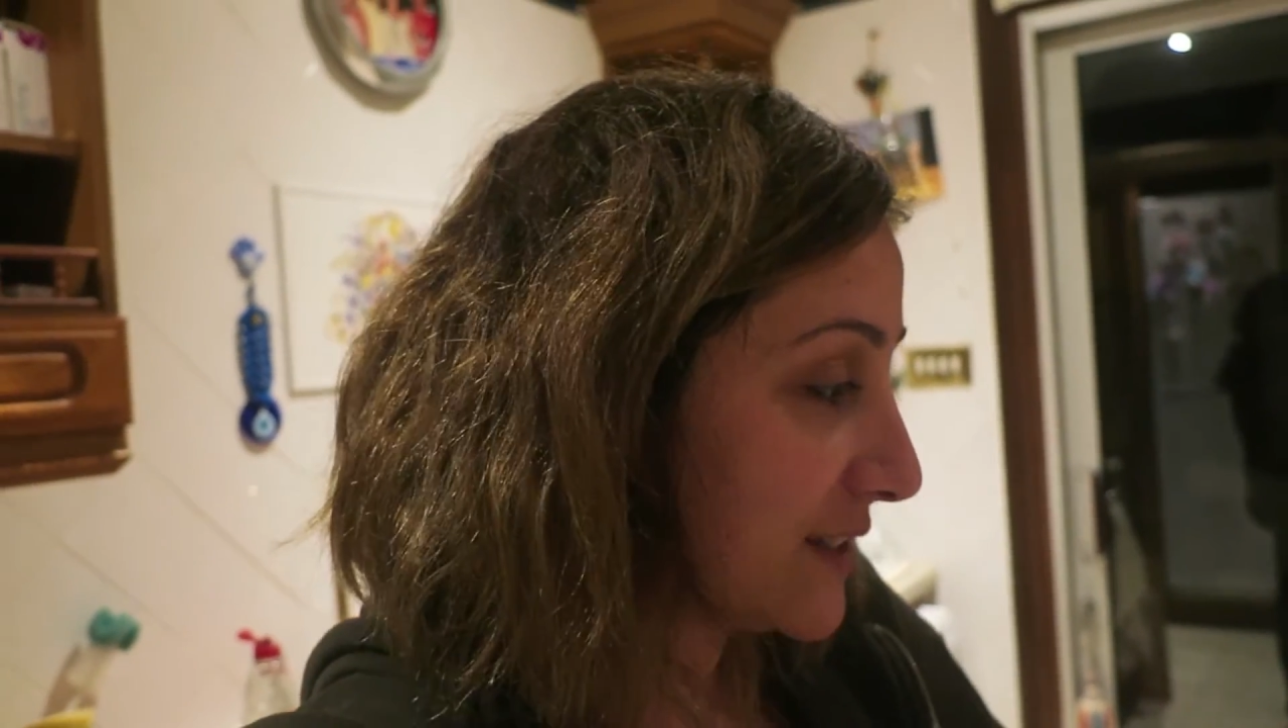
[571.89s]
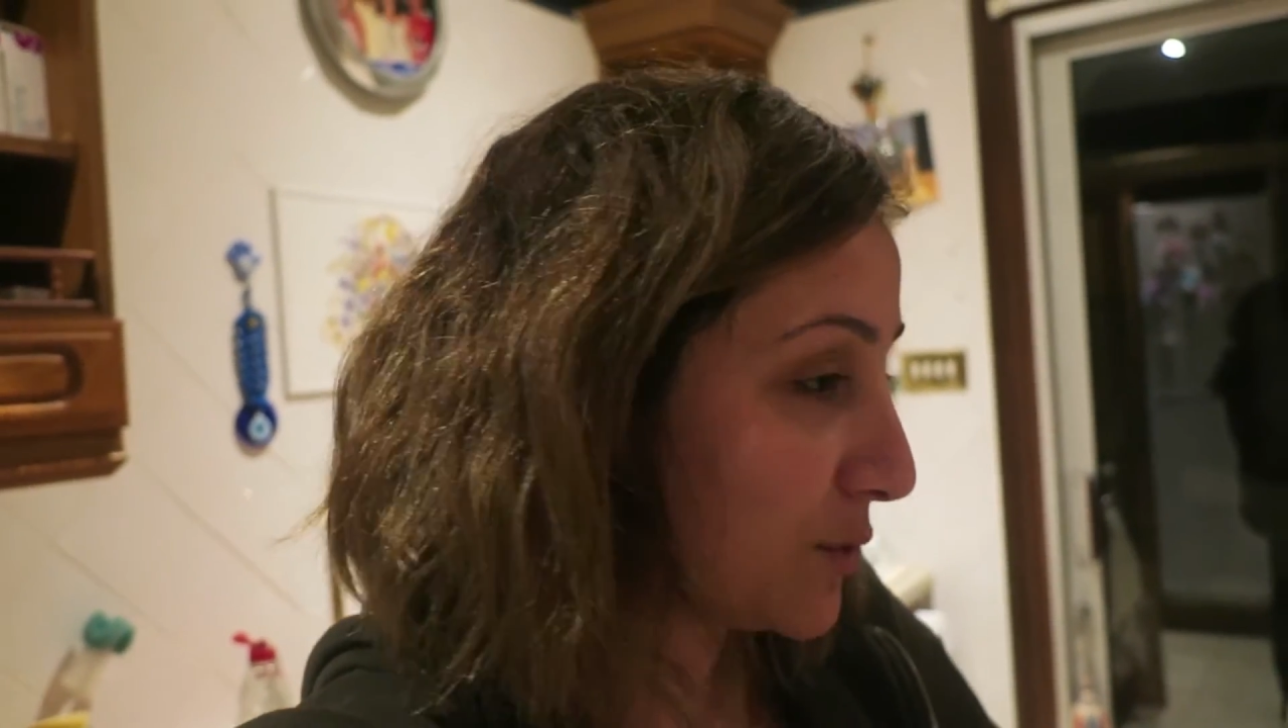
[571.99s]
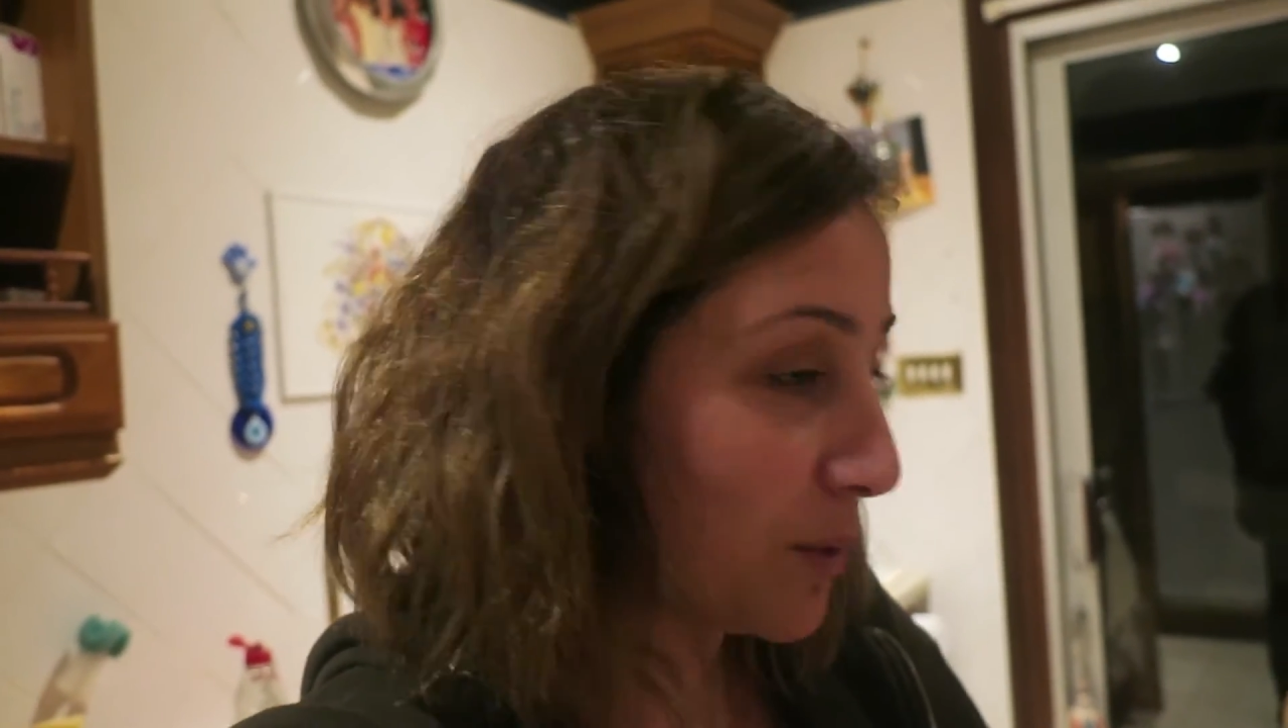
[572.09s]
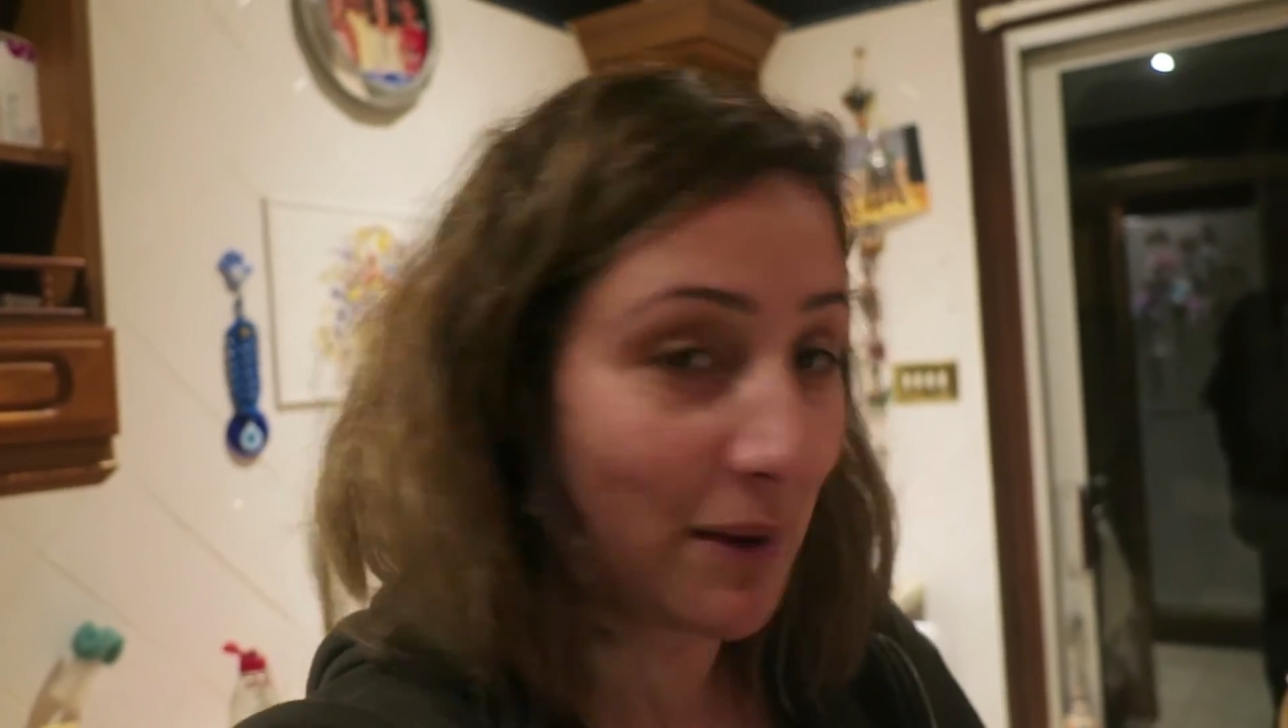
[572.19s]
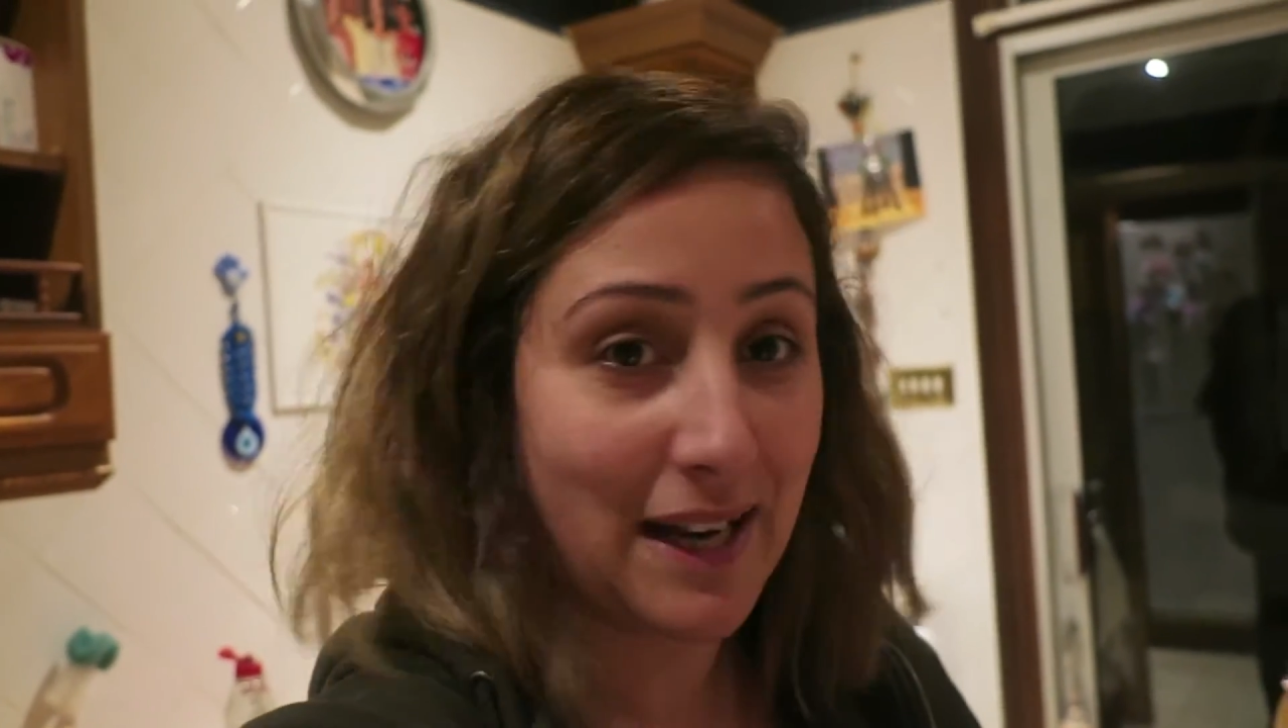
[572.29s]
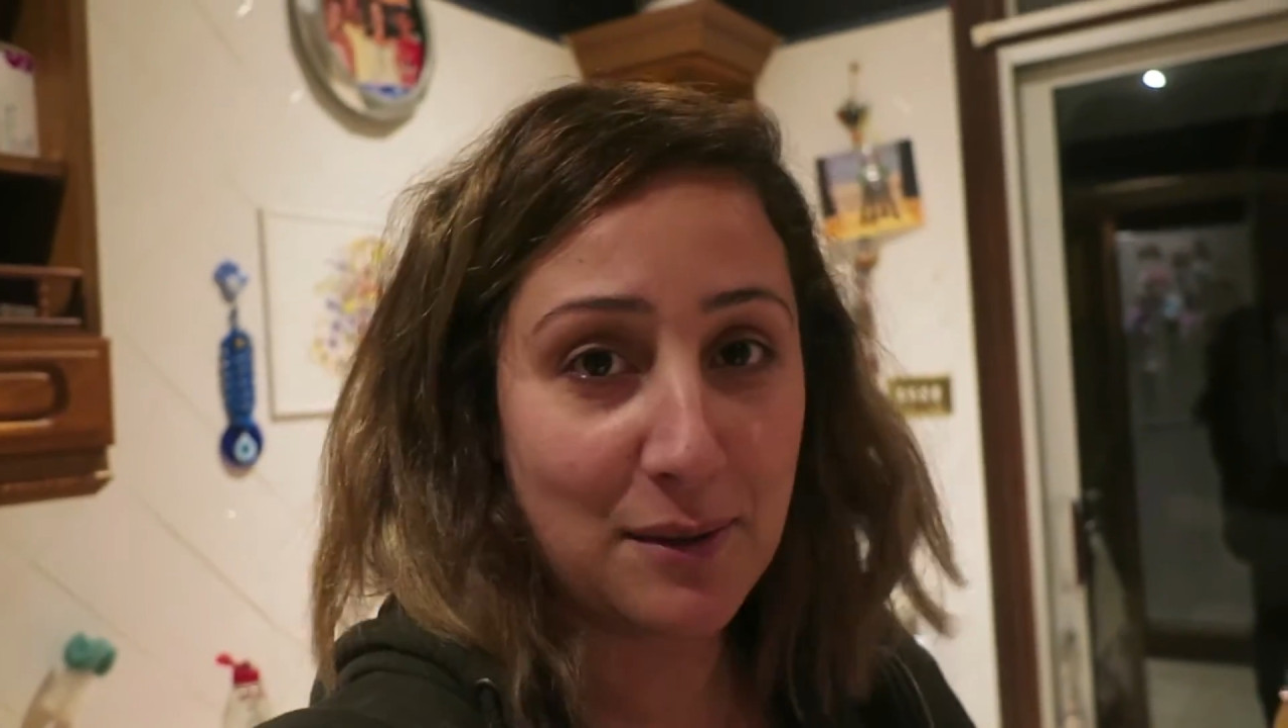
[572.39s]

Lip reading: he's still on my